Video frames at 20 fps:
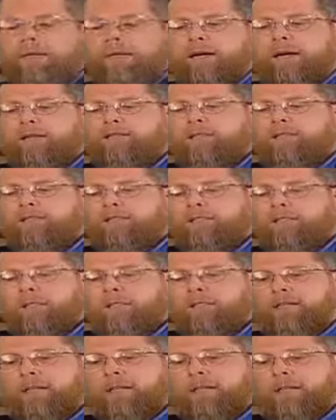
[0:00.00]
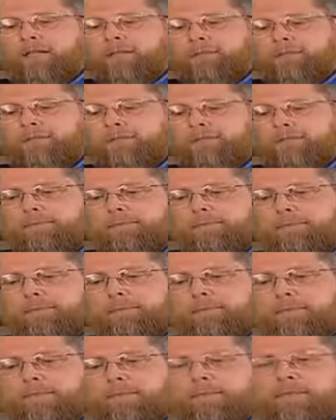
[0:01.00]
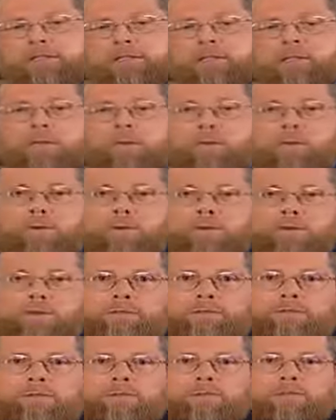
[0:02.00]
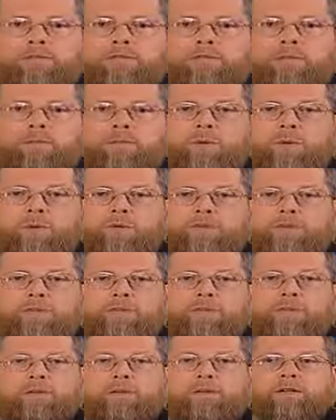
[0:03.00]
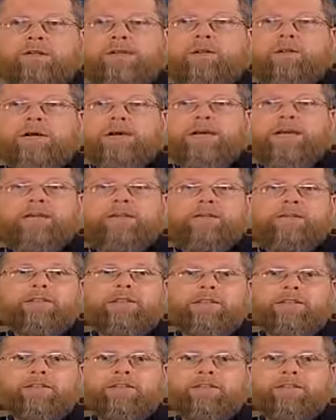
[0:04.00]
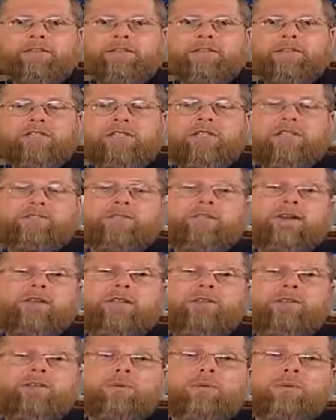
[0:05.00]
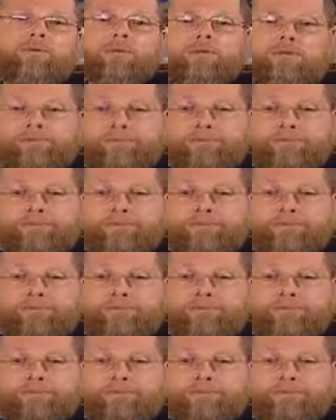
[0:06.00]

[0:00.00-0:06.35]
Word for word: Having said that, there's the old and famous quote that there are no atheists in a foxhole,